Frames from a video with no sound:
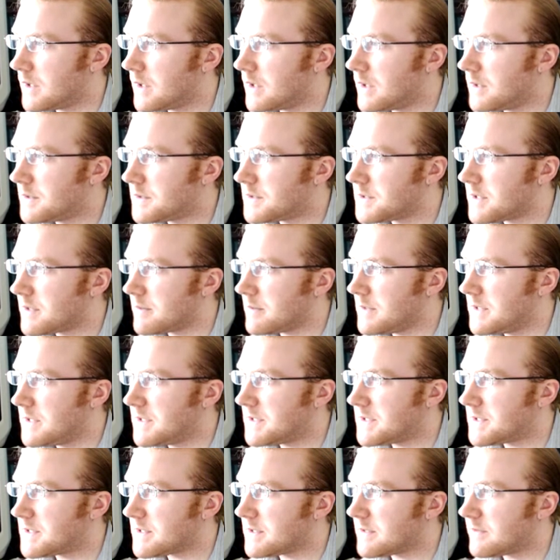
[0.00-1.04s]
So that
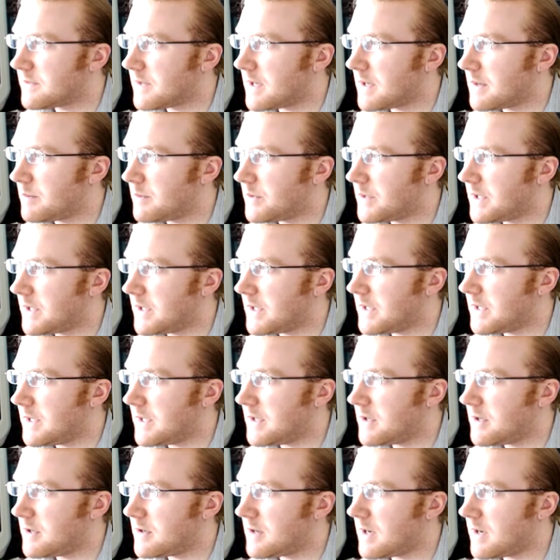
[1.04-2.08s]
means if I play
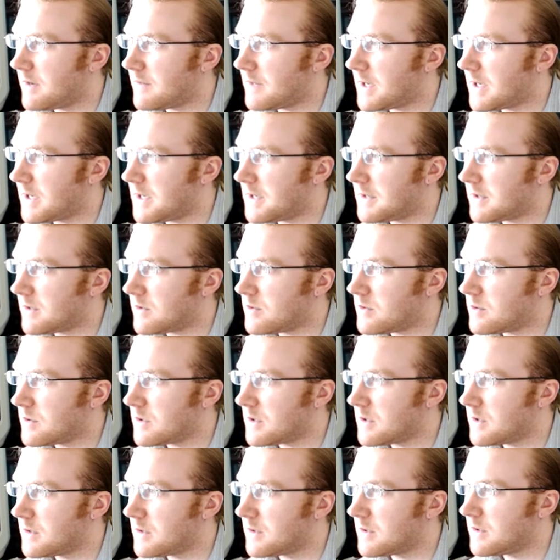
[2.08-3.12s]
here, I have an eye in the
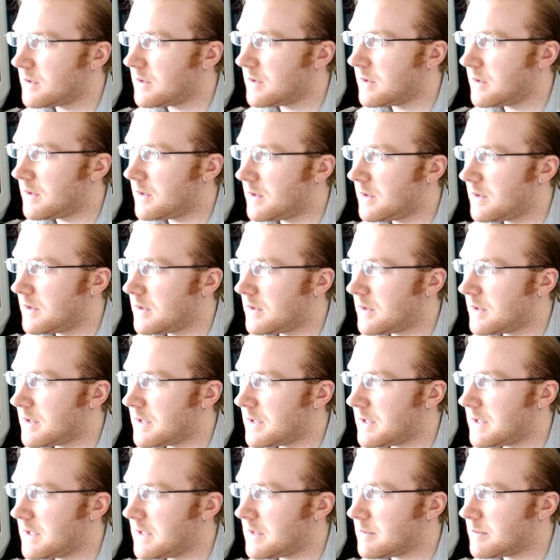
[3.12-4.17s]
corner. And then
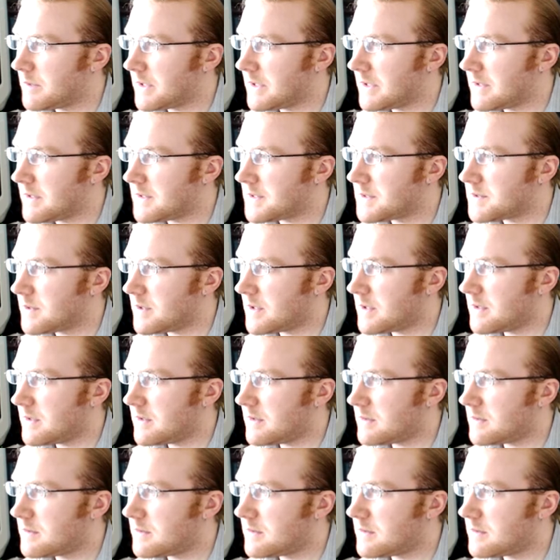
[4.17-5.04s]
he can play this one.